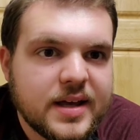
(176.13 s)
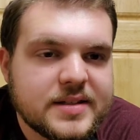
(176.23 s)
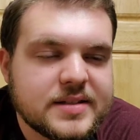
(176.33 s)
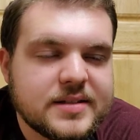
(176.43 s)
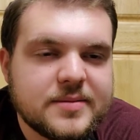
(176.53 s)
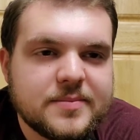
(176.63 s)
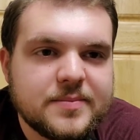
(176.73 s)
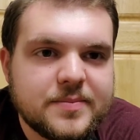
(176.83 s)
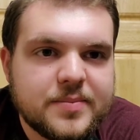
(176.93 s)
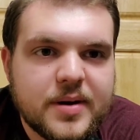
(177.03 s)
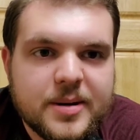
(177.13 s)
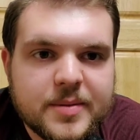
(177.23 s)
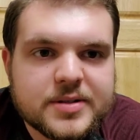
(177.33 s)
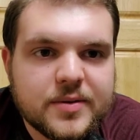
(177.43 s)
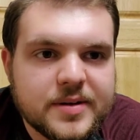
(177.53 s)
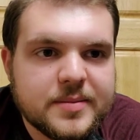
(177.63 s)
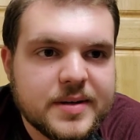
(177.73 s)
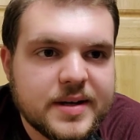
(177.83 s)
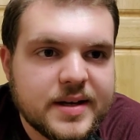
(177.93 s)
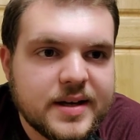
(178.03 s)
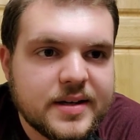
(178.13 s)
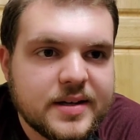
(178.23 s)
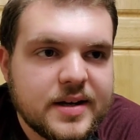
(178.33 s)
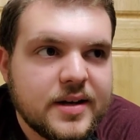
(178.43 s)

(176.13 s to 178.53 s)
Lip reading: it's pretty much going to be a hit.